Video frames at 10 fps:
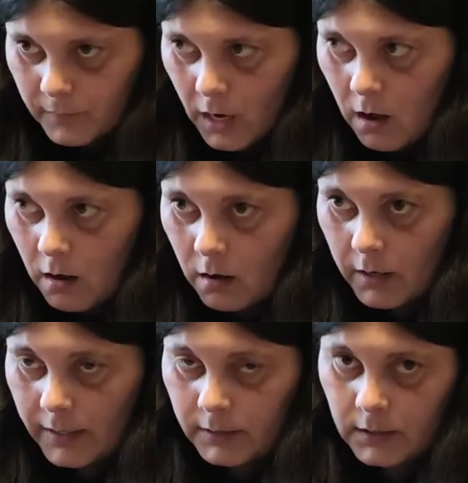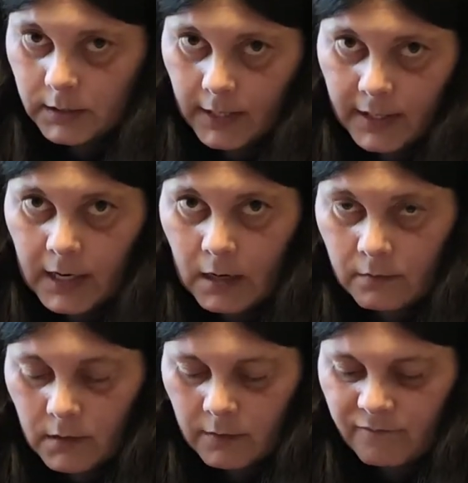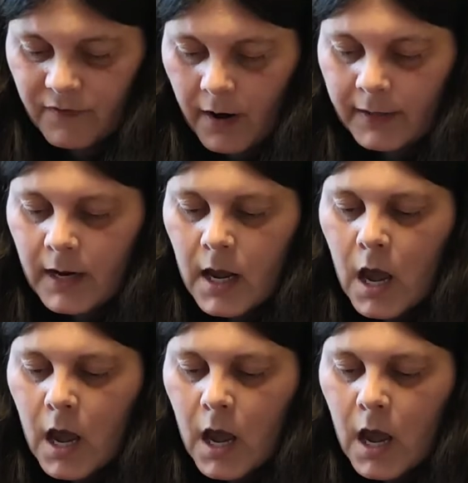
Uh, it's steady and, and fine